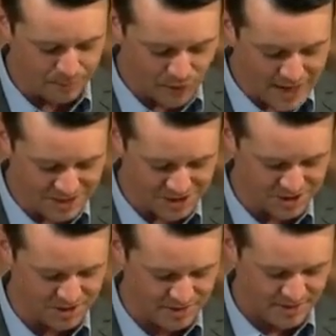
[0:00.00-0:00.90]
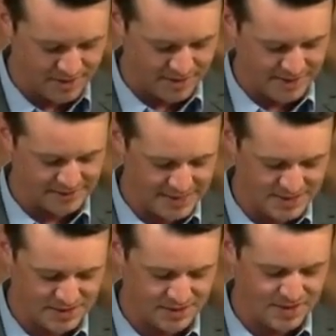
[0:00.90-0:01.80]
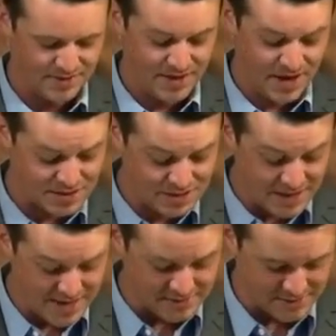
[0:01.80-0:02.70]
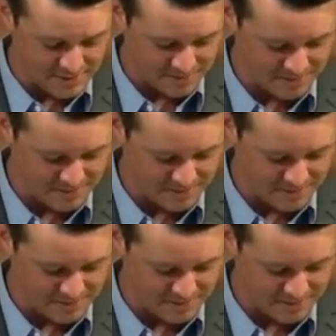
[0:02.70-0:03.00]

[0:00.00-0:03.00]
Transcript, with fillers: to preach unless they are sent?